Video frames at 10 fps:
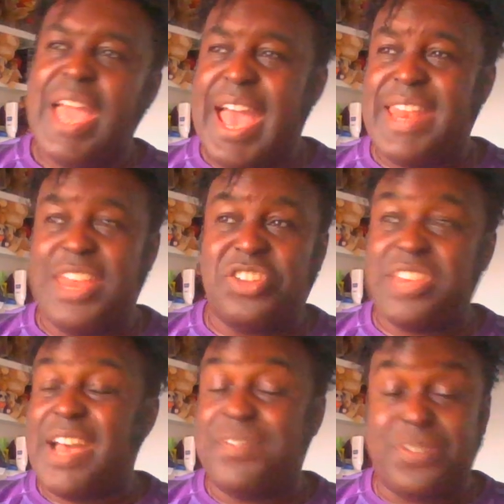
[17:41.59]
and they just
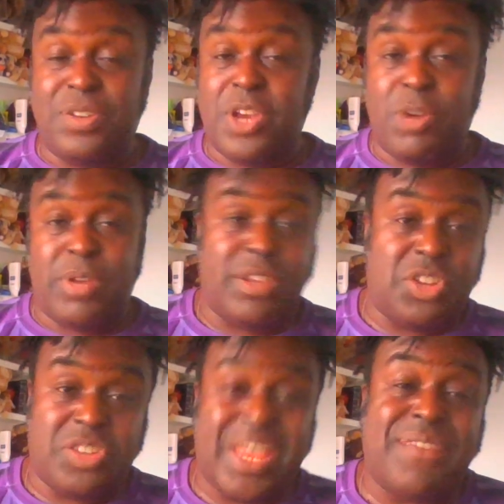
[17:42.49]
have to go now. They
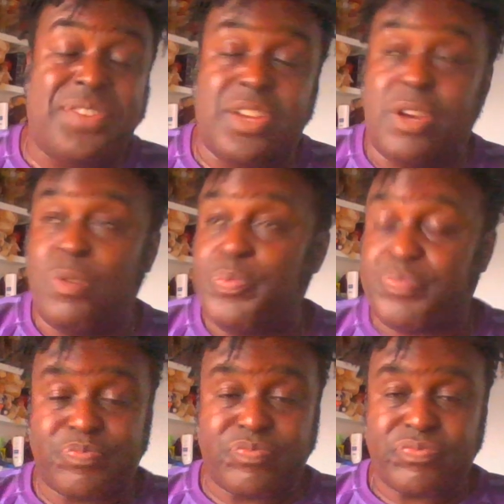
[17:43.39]
just have to go.
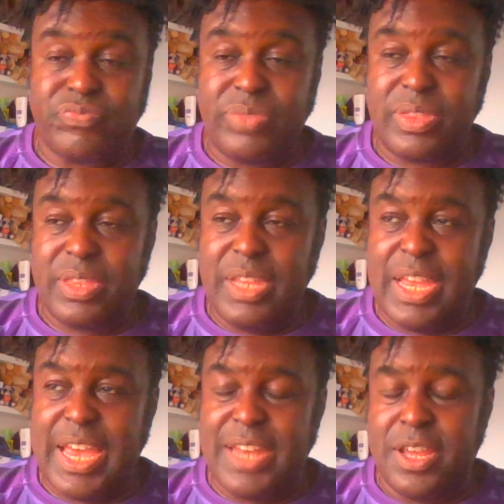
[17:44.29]

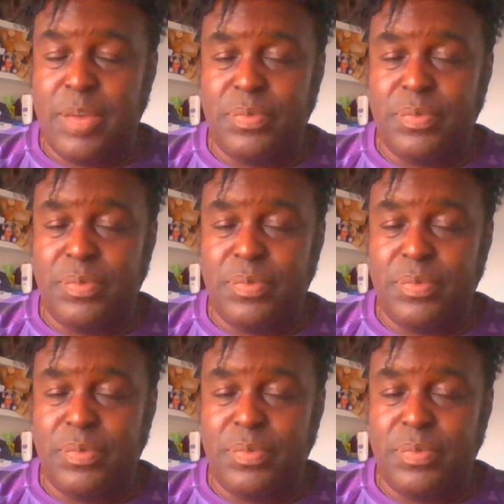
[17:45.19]
And